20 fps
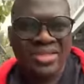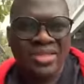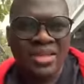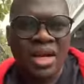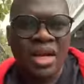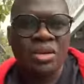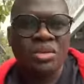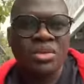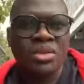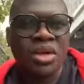
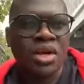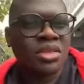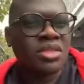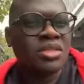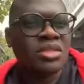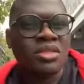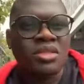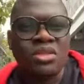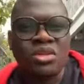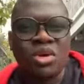
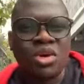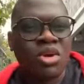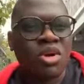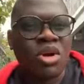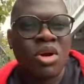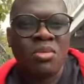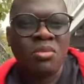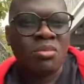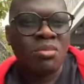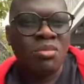something good.
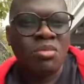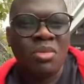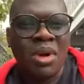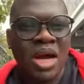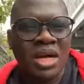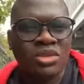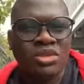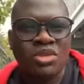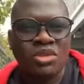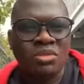For all of you
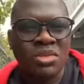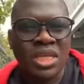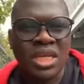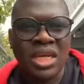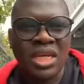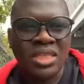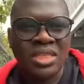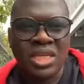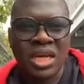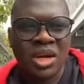watching me
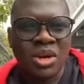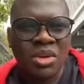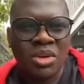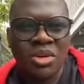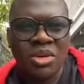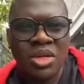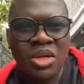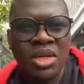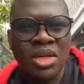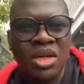live
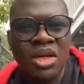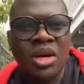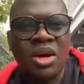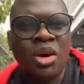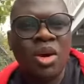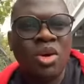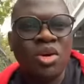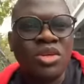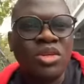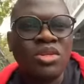
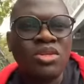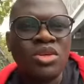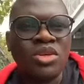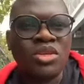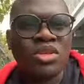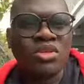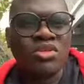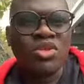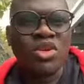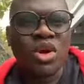
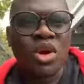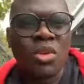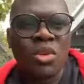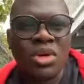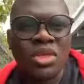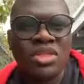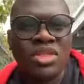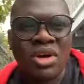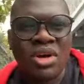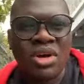right now,
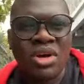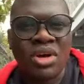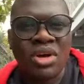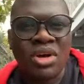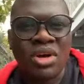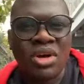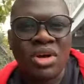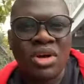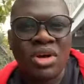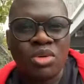
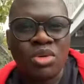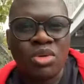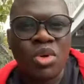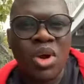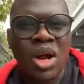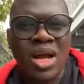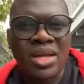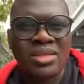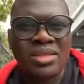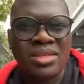don't
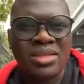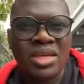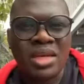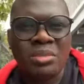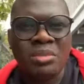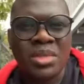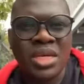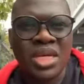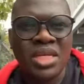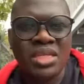come back
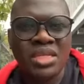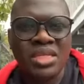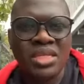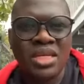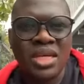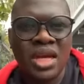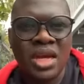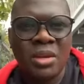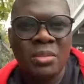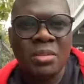to me
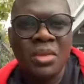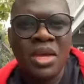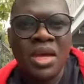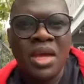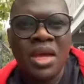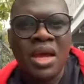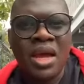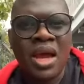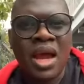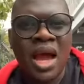later.
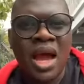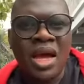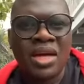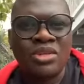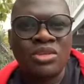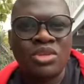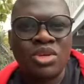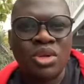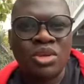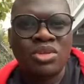
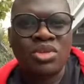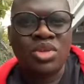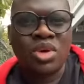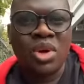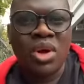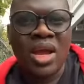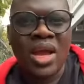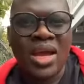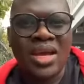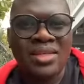Only those of
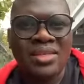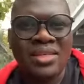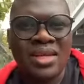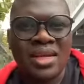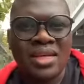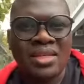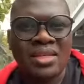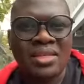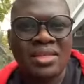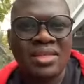you who are watching,
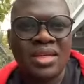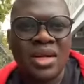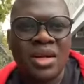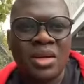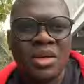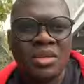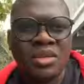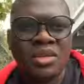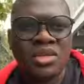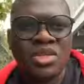
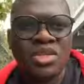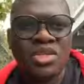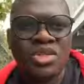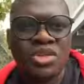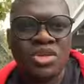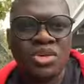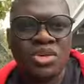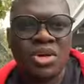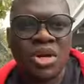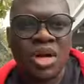go
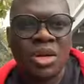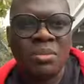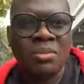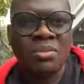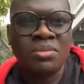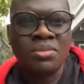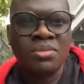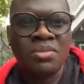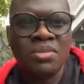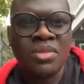and send me
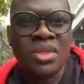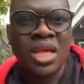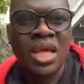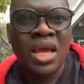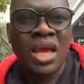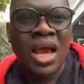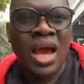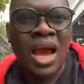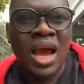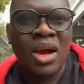a
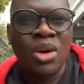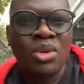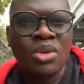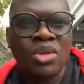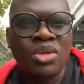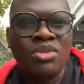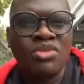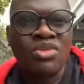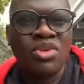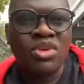DM
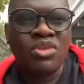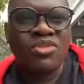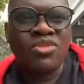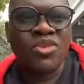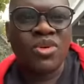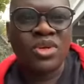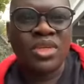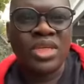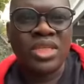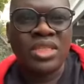at
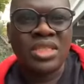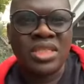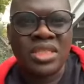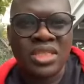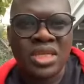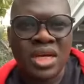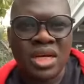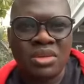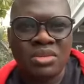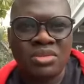Dr.
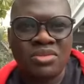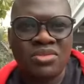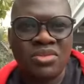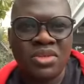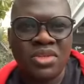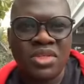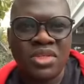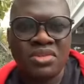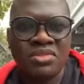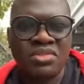S.
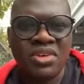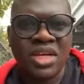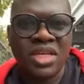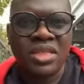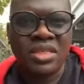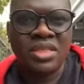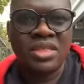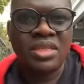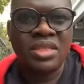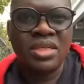Akintayo on
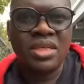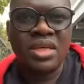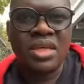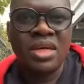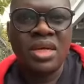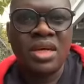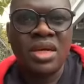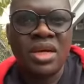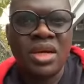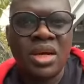
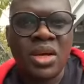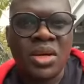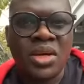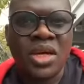Instagram.